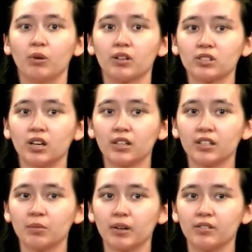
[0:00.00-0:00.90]
we are
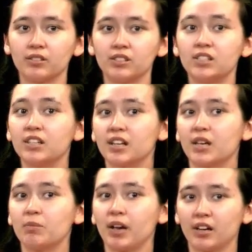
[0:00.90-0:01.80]
talking about
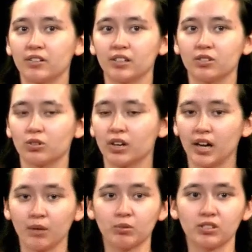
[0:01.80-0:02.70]
DNA pairing or
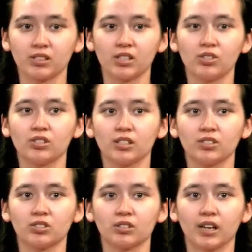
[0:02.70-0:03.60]
hybridization
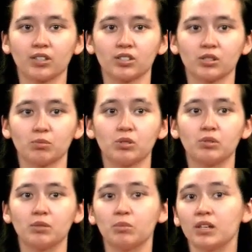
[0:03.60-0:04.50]
interactions
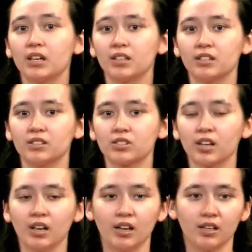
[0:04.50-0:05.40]
between PAEs
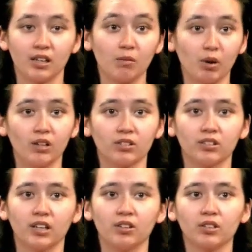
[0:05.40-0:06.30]
in
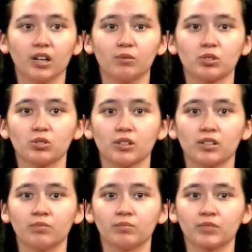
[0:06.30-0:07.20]
modern
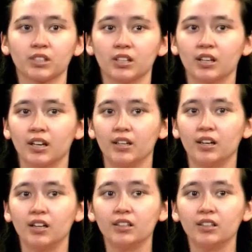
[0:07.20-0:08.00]
nanochemistry. And